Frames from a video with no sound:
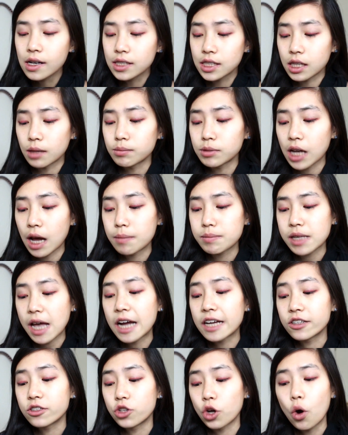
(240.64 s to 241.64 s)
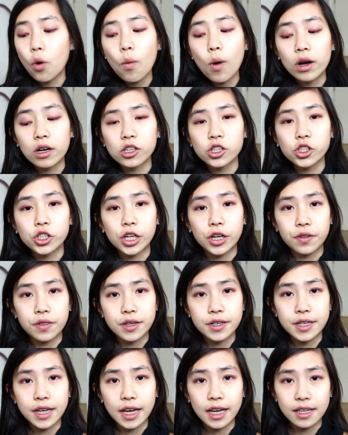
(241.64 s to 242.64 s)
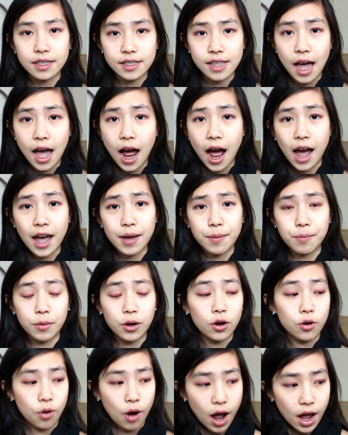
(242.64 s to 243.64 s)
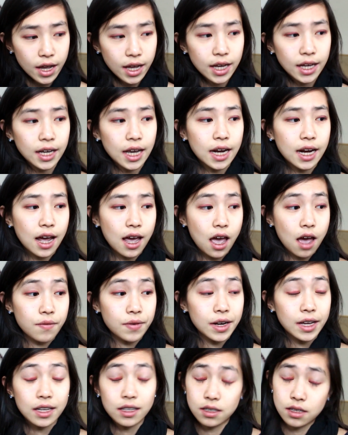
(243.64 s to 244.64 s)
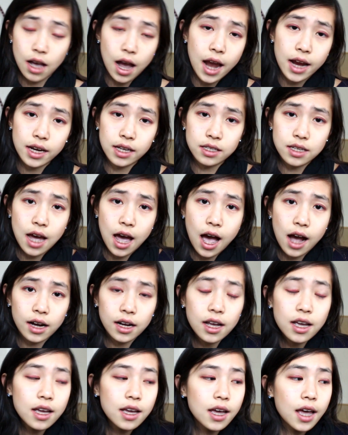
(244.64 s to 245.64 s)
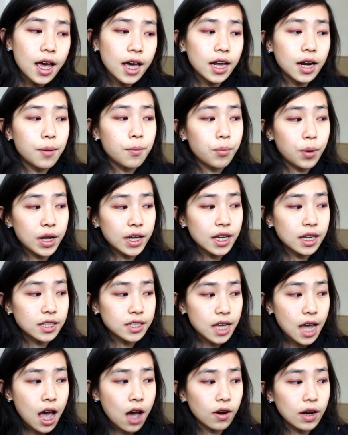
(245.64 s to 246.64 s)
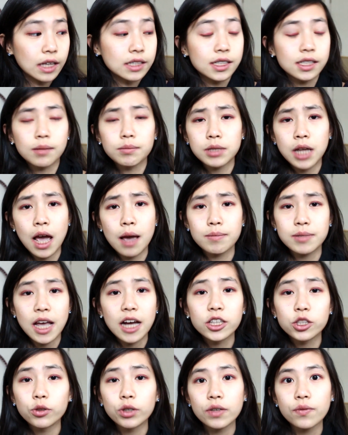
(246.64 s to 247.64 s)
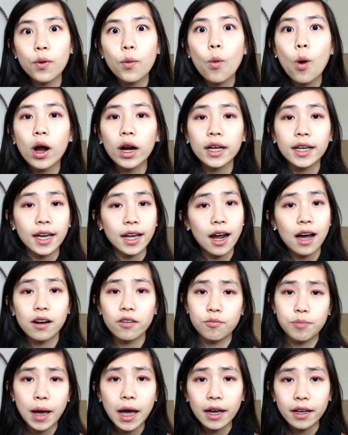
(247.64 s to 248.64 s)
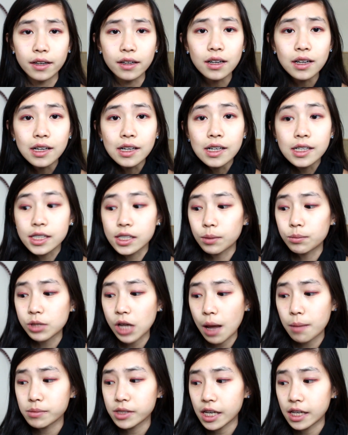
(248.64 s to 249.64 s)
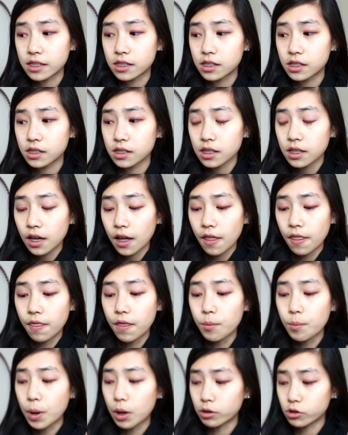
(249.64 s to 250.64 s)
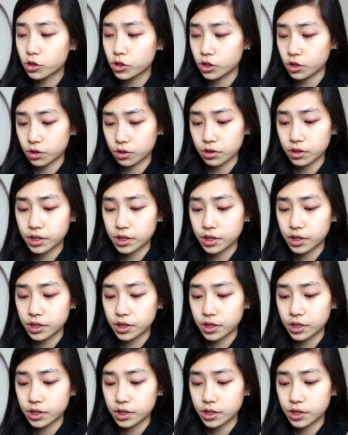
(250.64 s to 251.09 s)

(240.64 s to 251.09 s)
Sometimes I don't want to share the days that I am crying and I have an anxiety attack and I'm breaking down. And sometimes I don't even want to get out of bed. Sometimes it's the most